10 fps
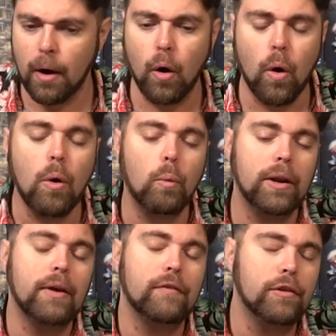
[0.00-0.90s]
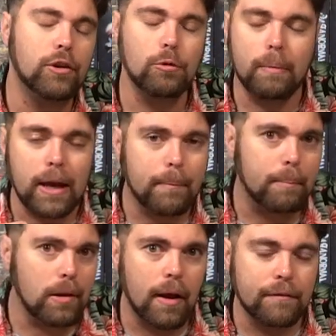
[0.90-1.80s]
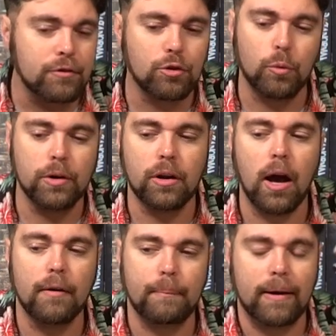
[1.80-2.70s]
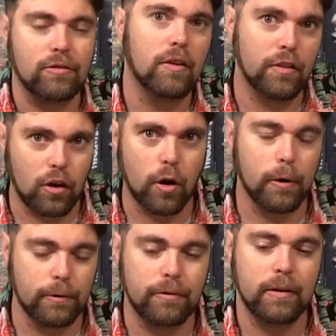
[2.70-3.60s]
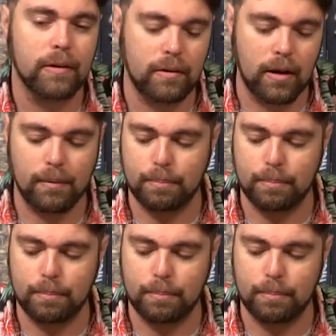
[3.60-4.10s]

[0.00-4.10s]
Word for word: Oh, oh, whenever you make bluffs or whatnot based on the cards and uh,